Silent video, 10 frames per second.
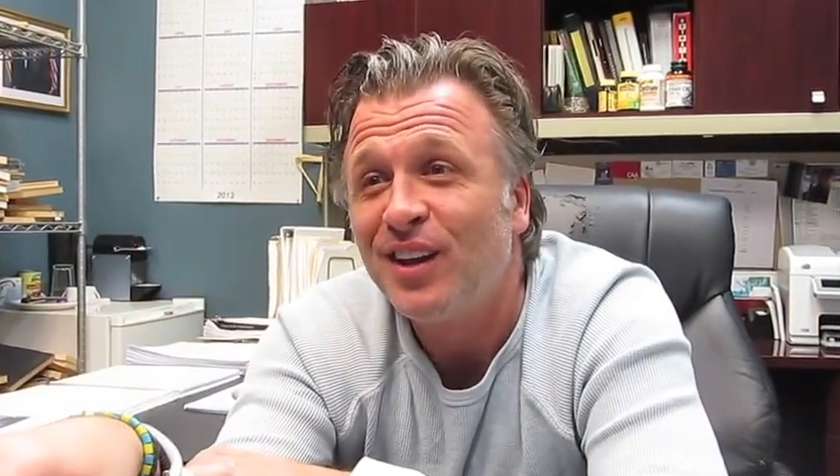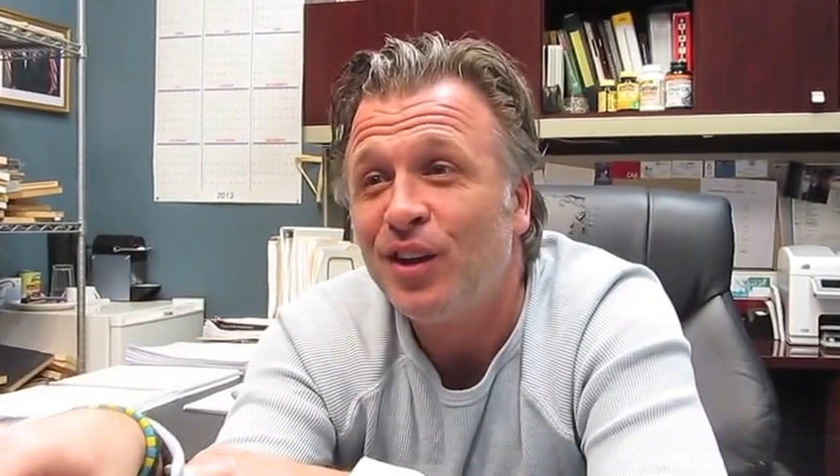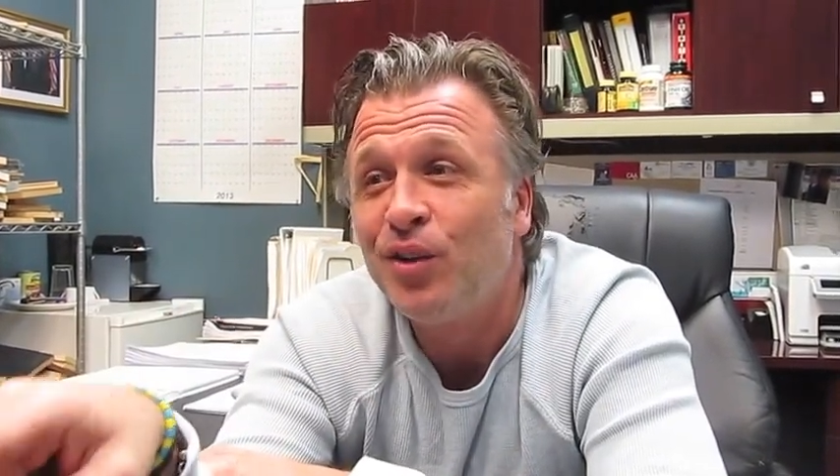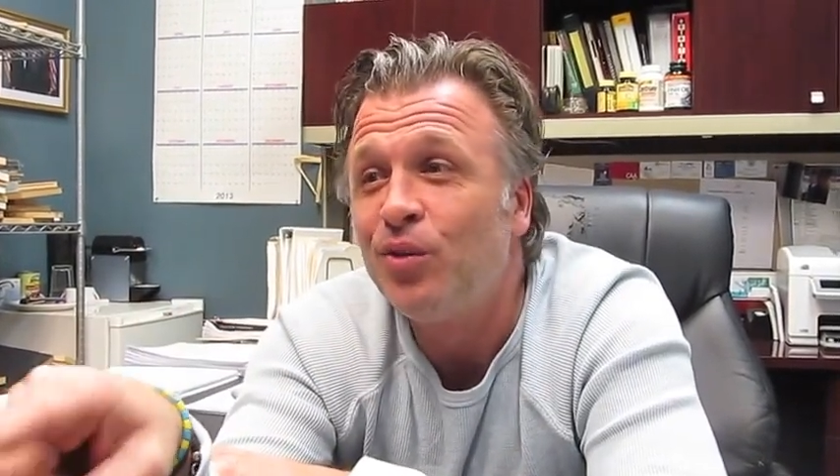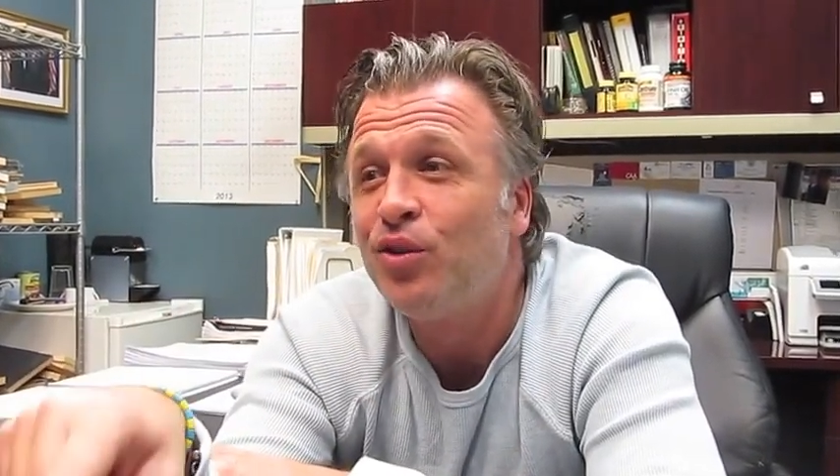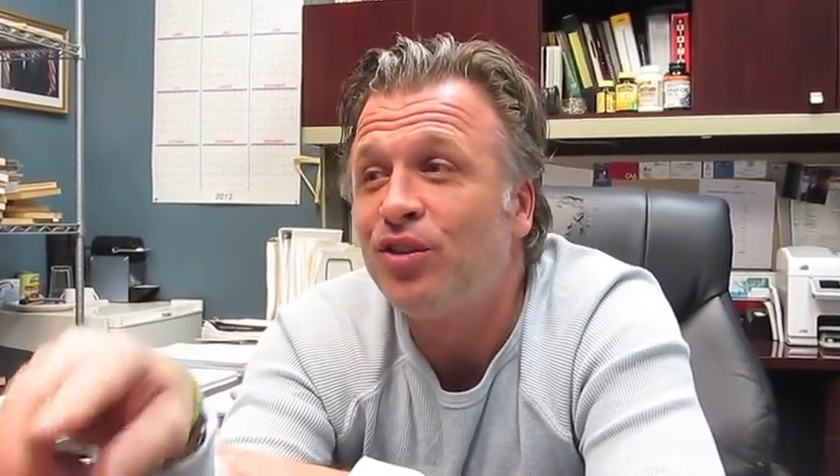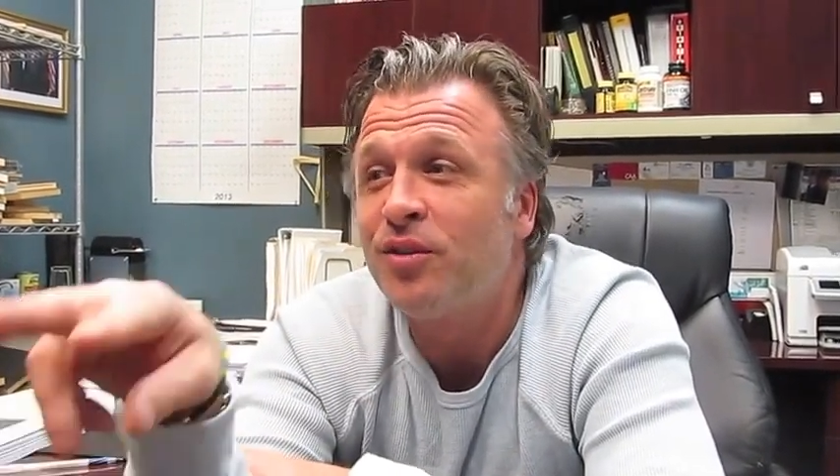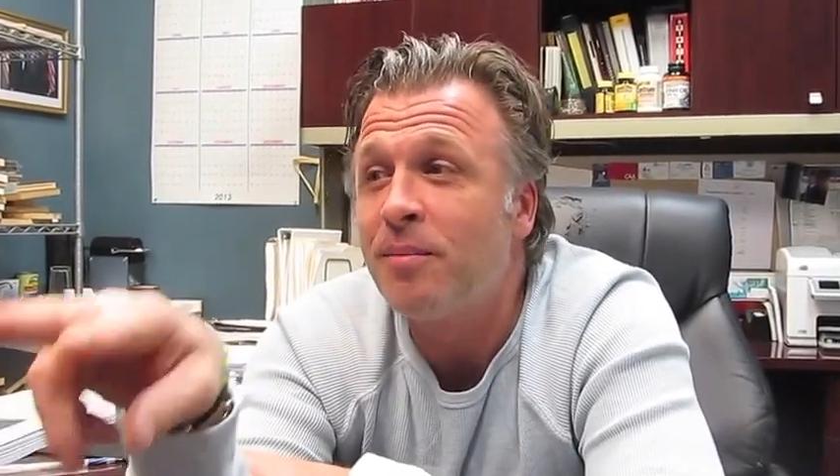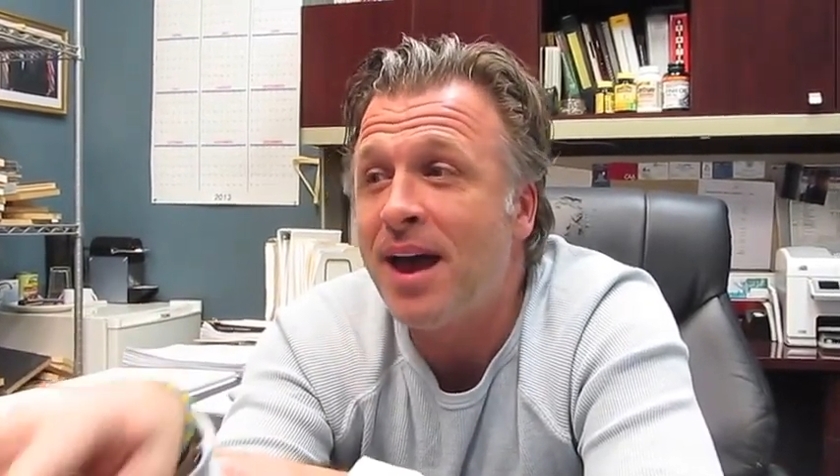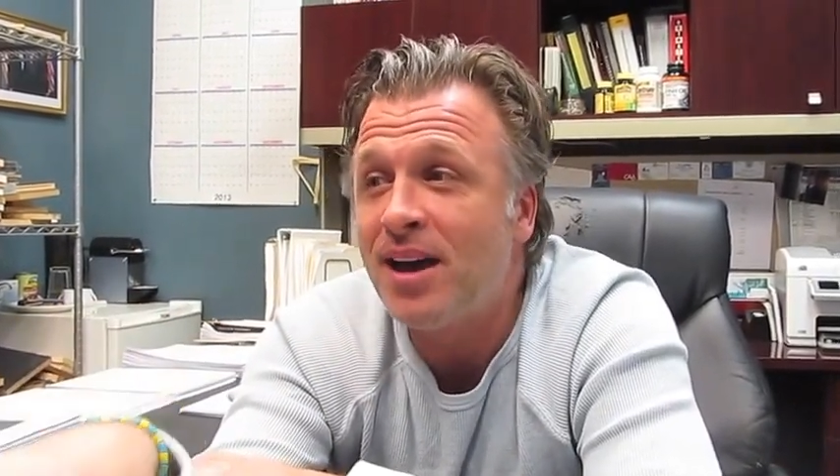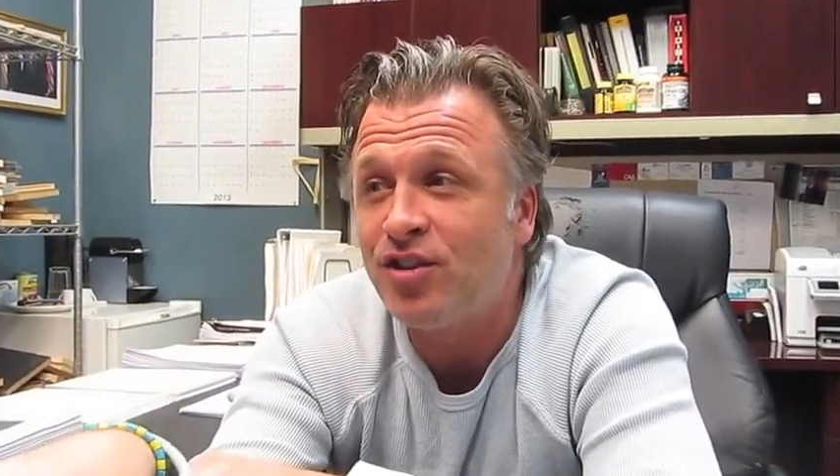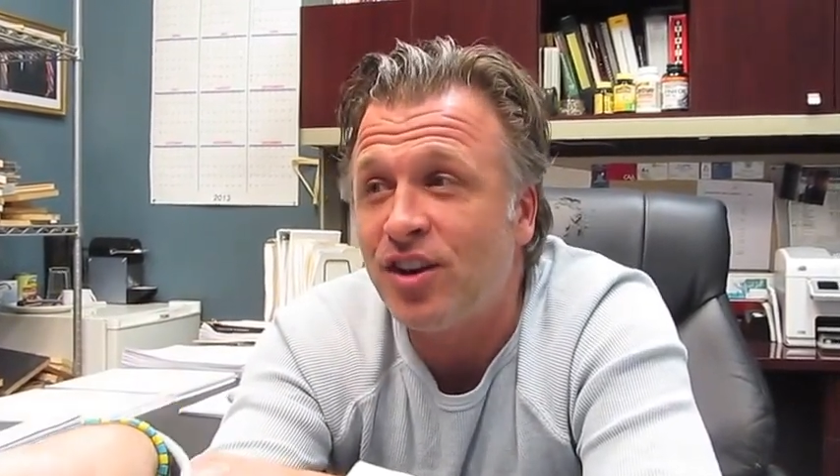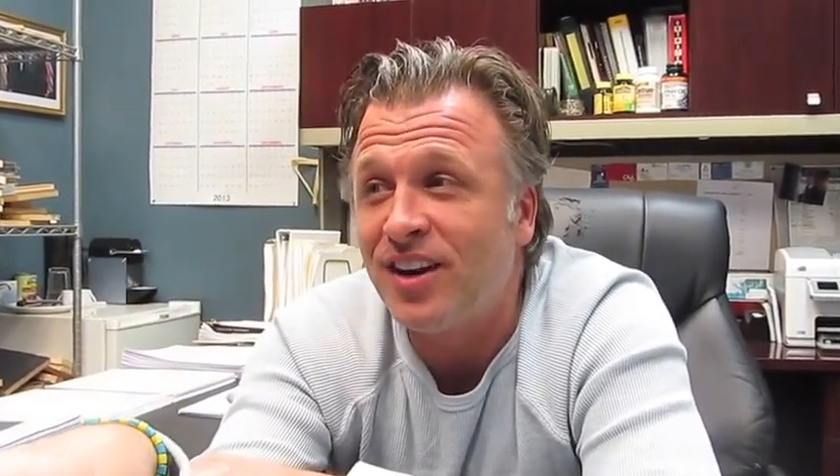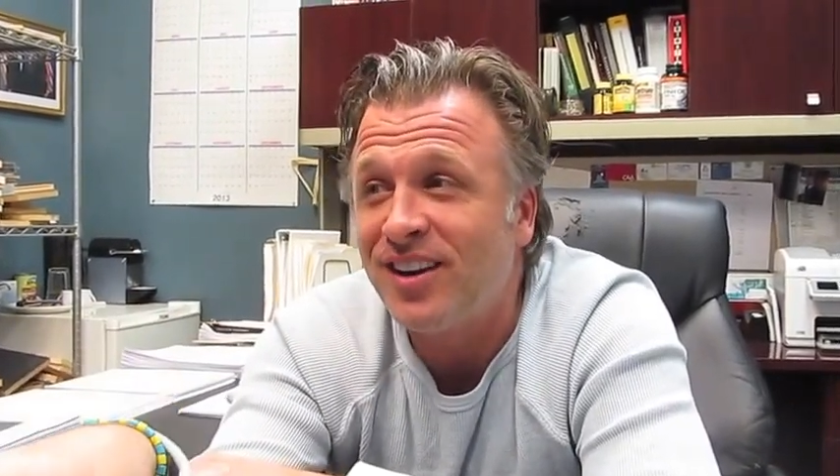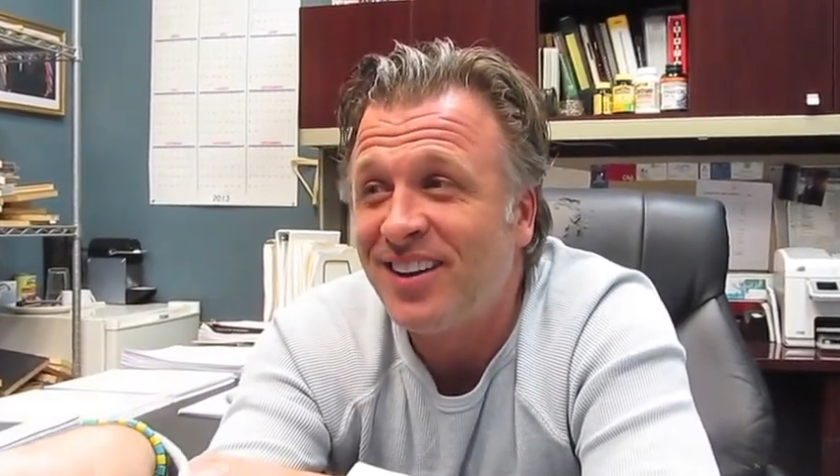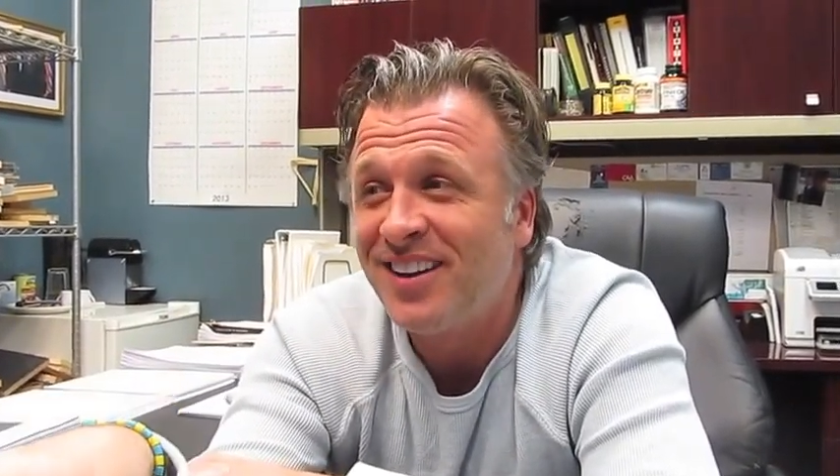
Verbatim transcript: You just imagine it.